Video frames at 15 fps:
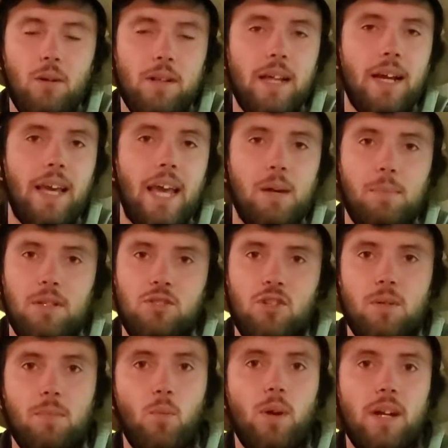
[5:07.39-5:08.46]
or that camping
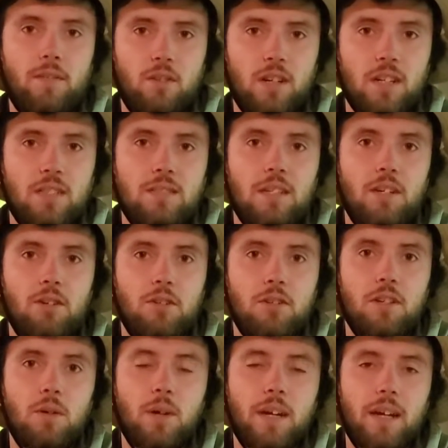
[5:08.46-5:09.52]
trip or whatever it is that you're
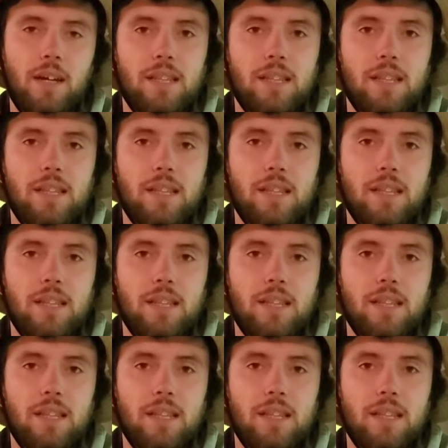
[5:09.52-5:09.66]
doing.